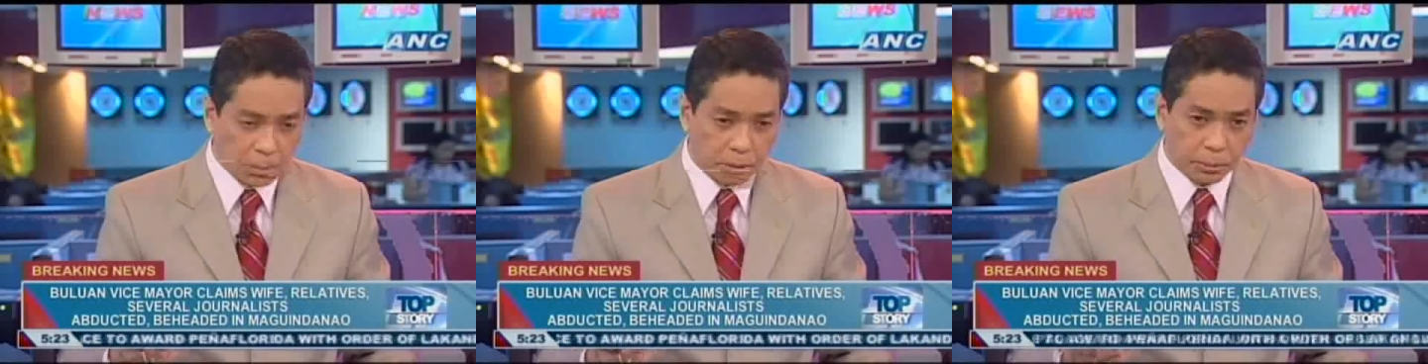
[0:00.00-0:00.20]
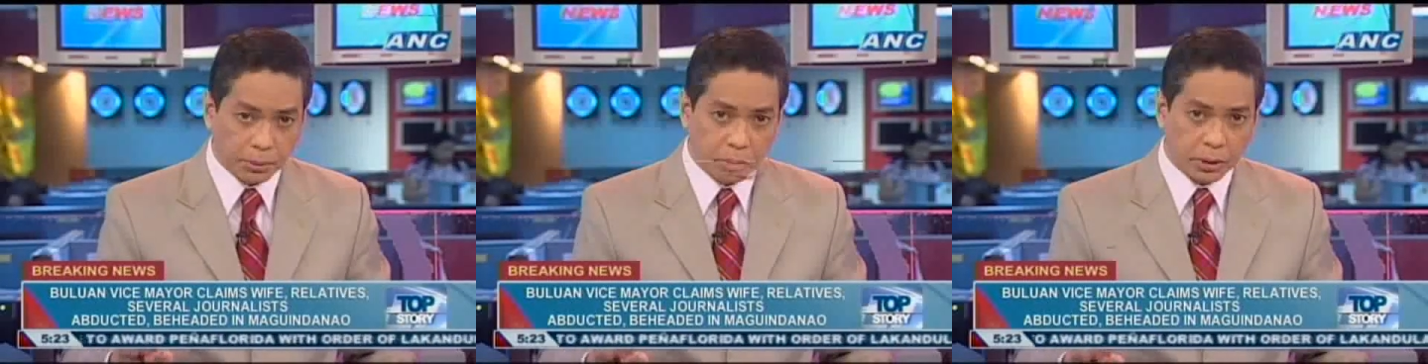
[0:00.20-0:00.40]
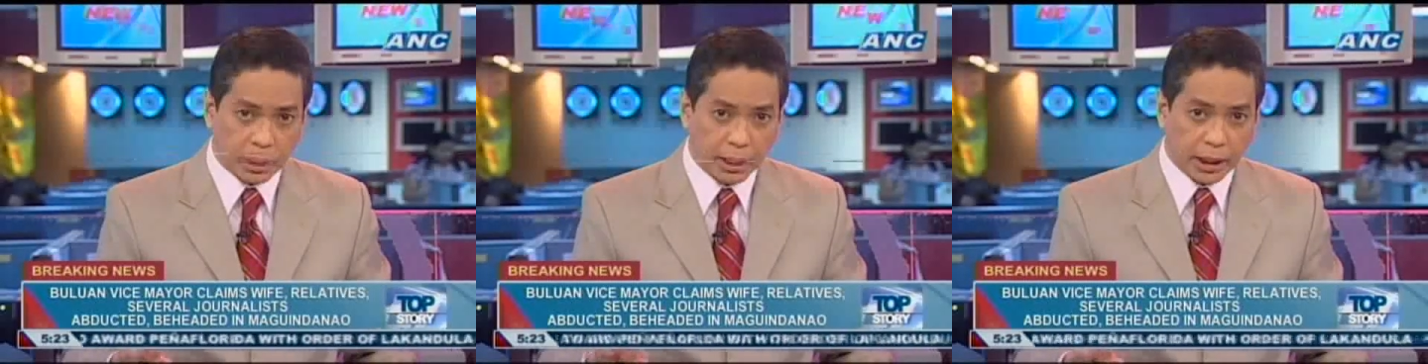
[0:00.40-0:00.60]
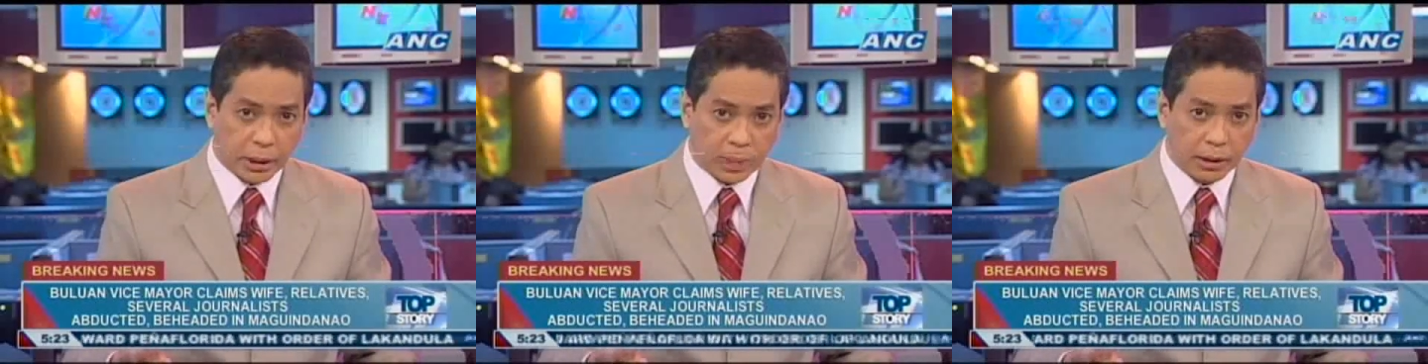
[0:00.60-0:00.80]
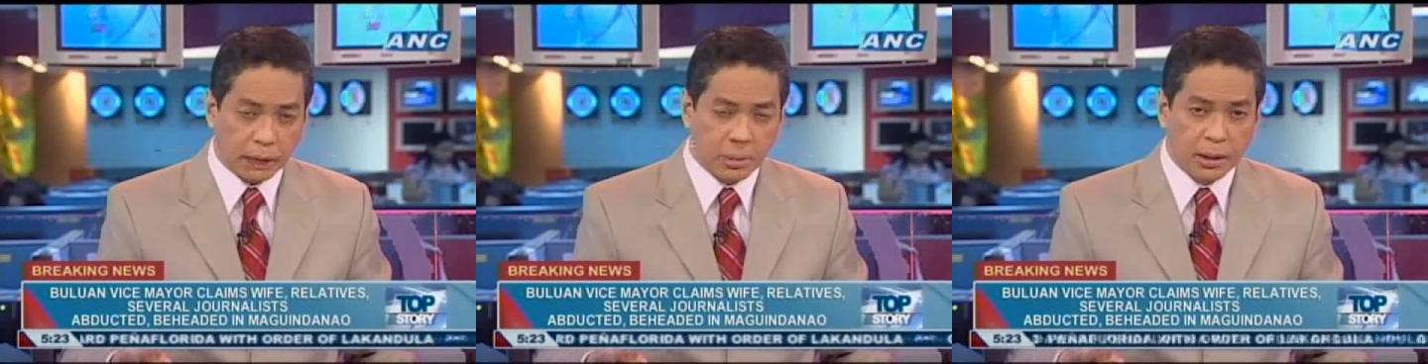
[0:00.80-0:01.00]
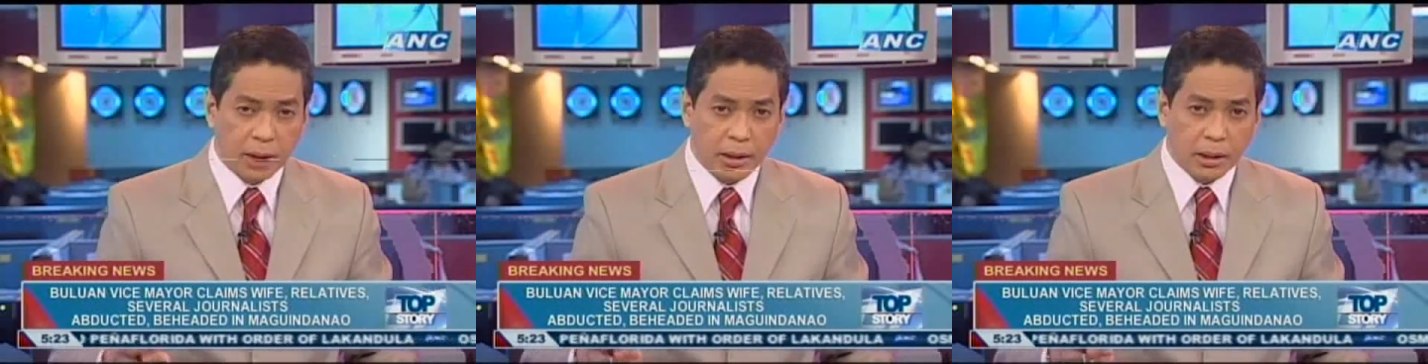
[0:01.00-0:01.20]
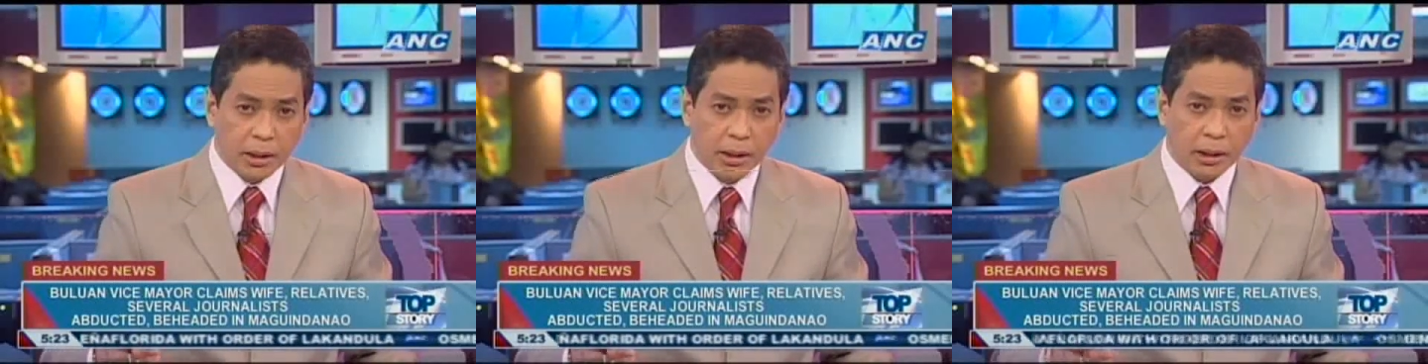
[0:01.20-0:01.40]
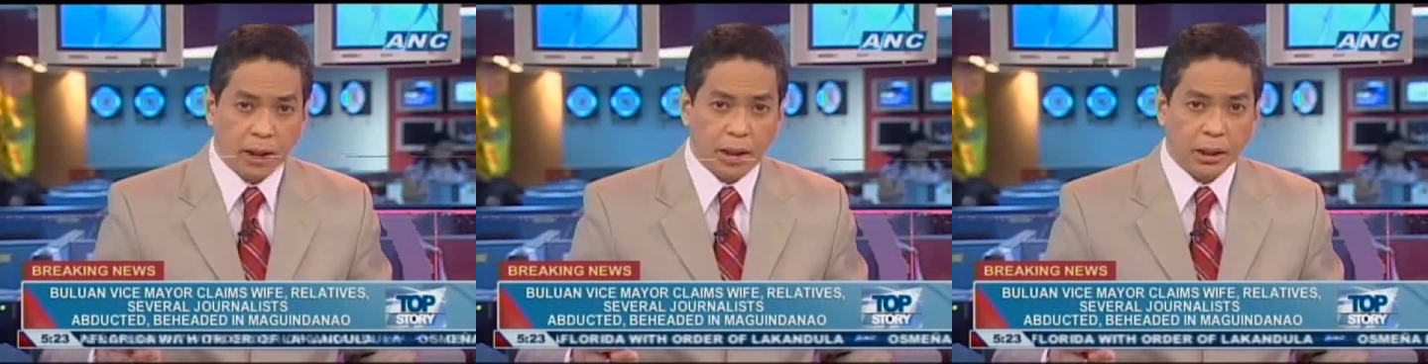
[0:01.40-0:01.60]
Mangudadatu was saying that
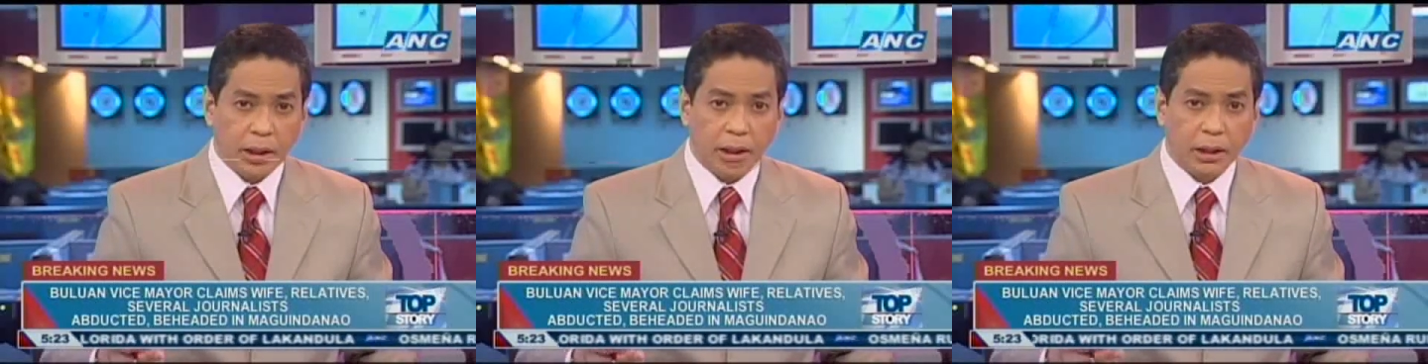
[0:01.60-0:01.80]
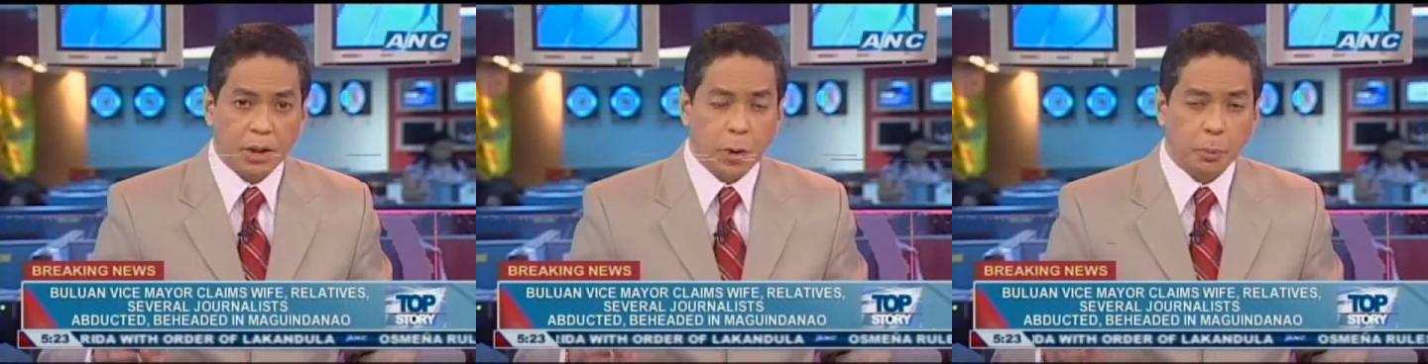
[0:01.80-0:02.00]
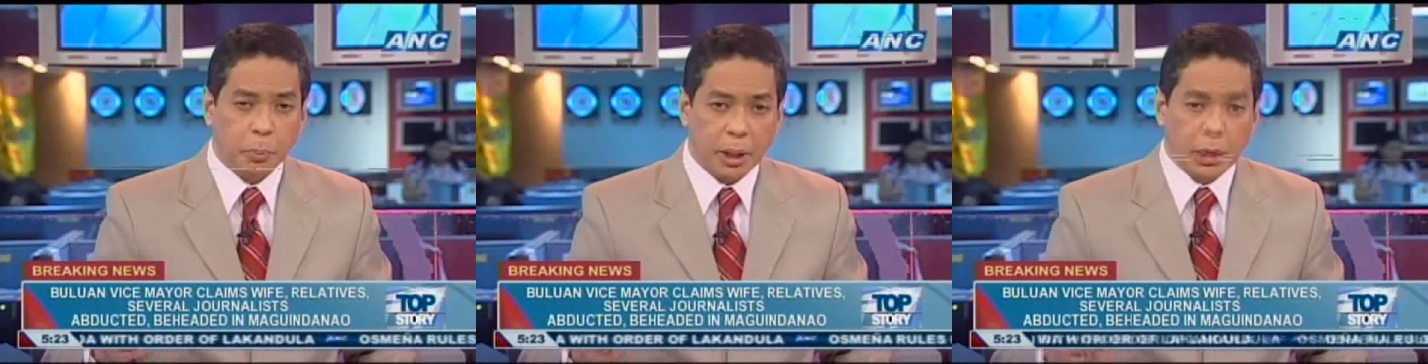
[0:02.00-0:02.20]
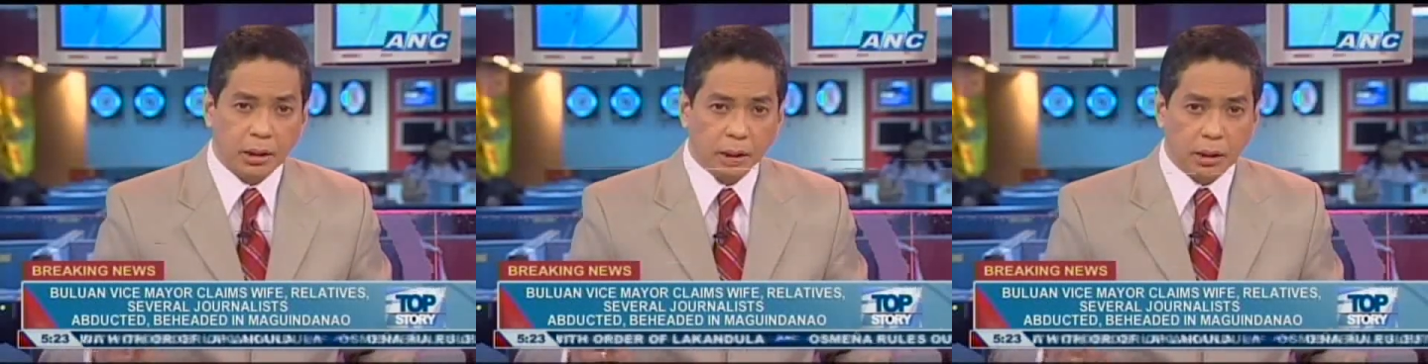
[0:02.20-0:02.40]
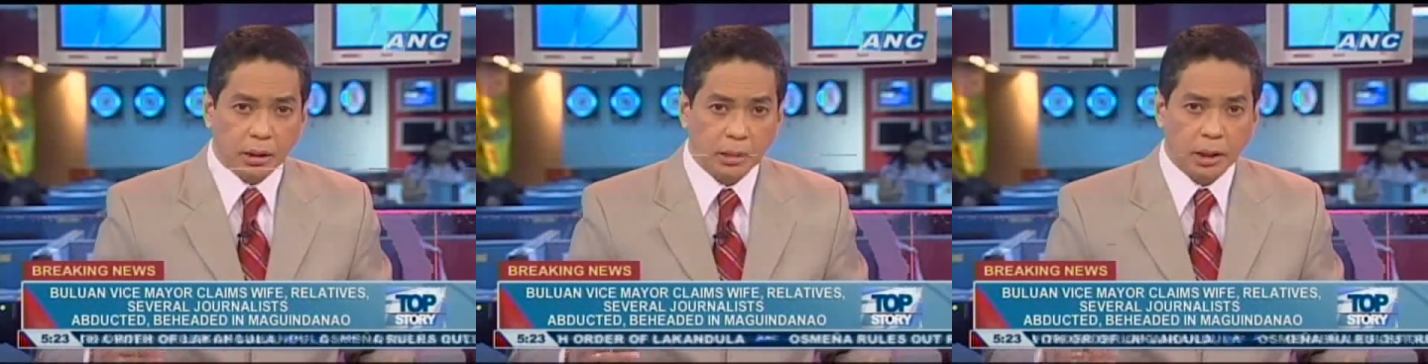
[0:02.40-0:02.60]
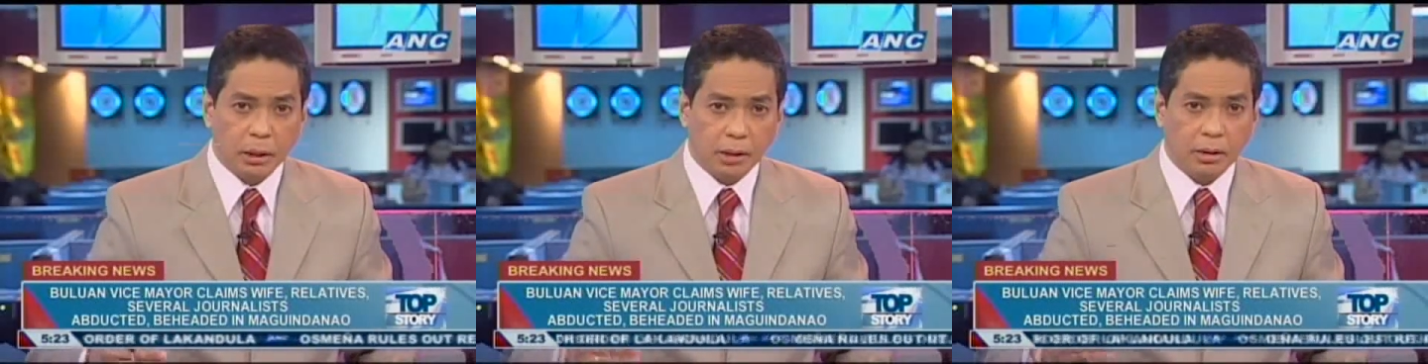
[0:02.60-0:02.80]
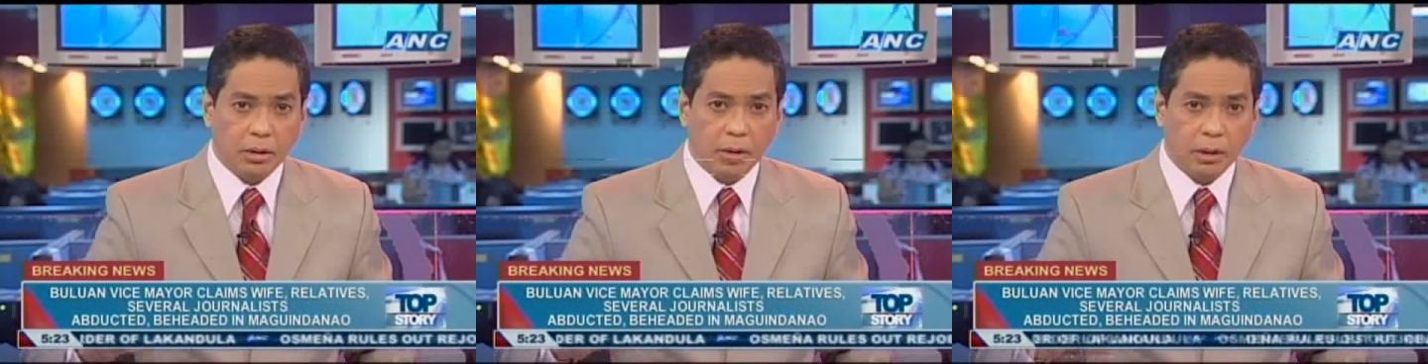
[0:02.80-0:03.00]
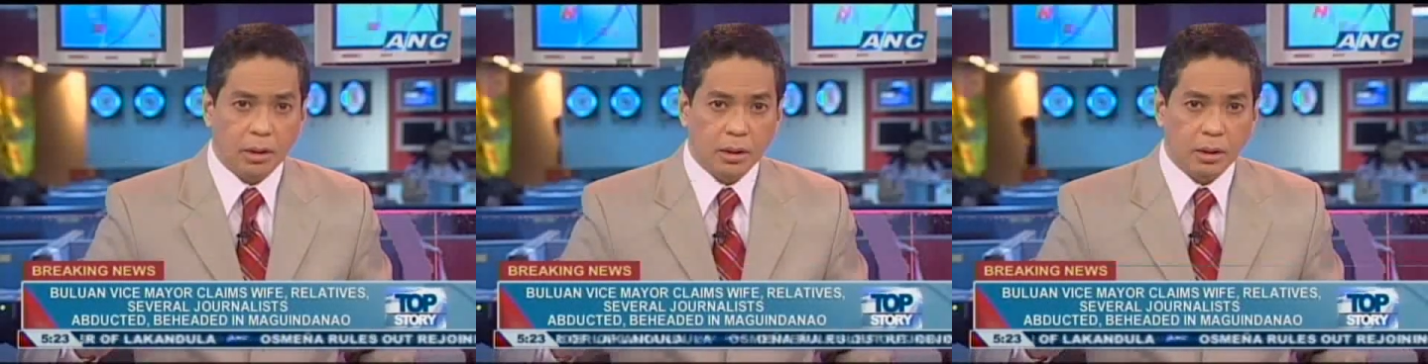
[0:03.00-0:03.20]
he had
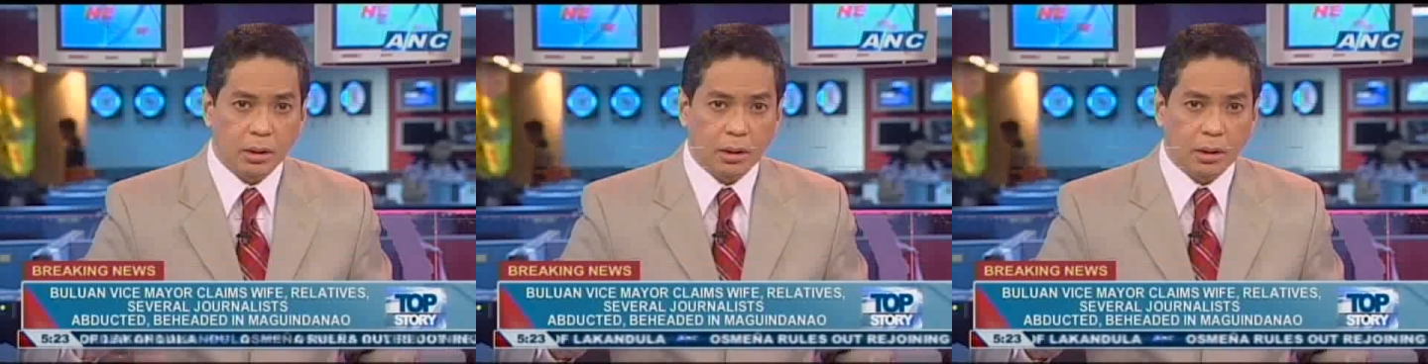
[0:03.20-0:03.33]
expected that